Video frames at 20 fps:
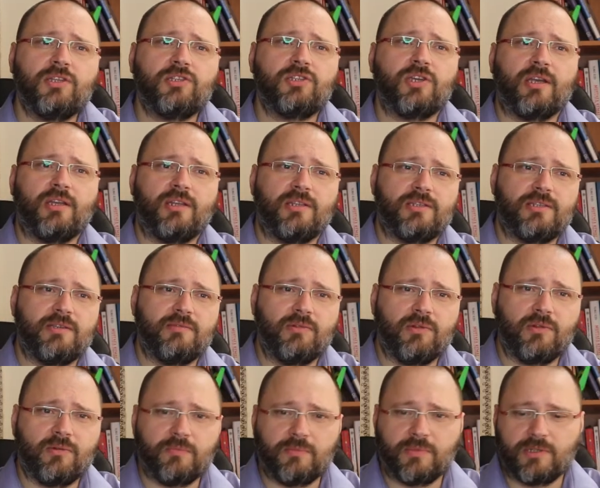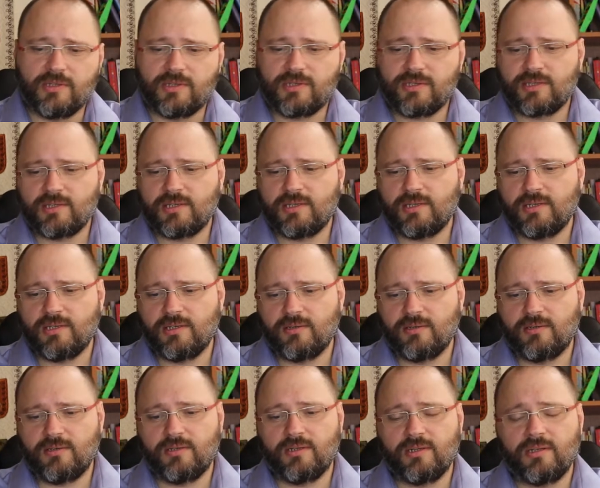Chinese developments
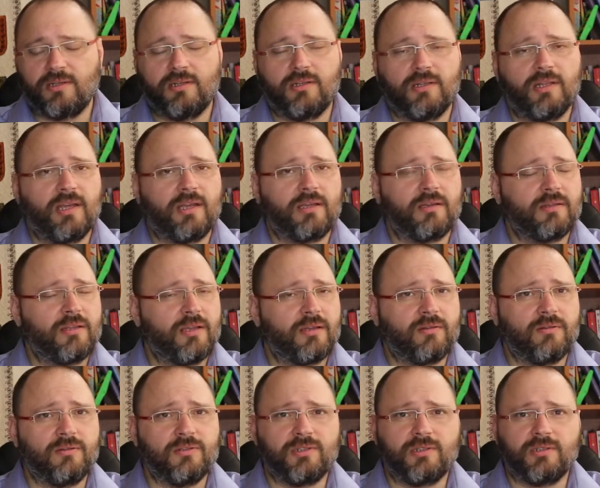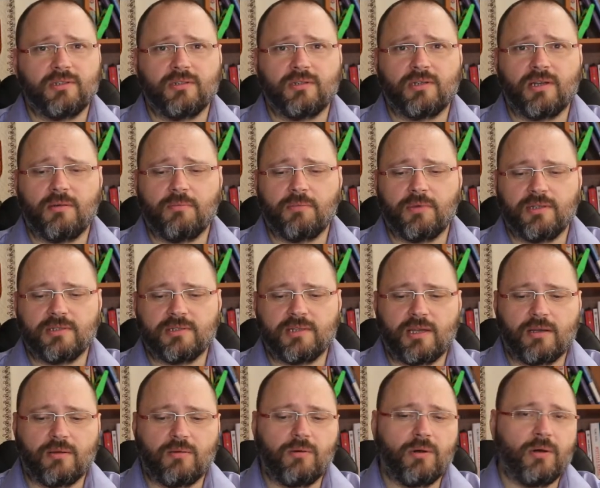or like technological companies
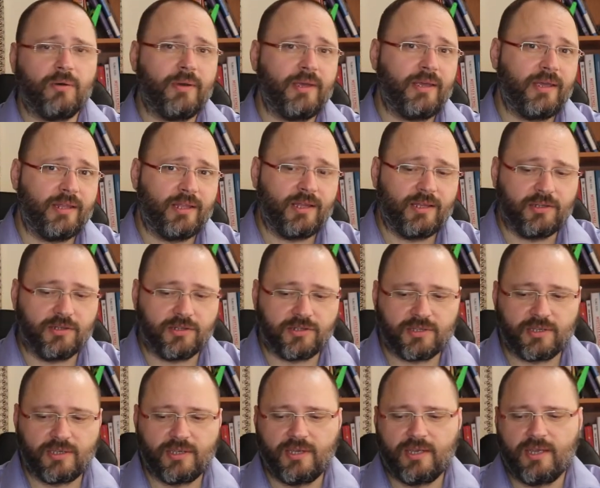like Huawei and others.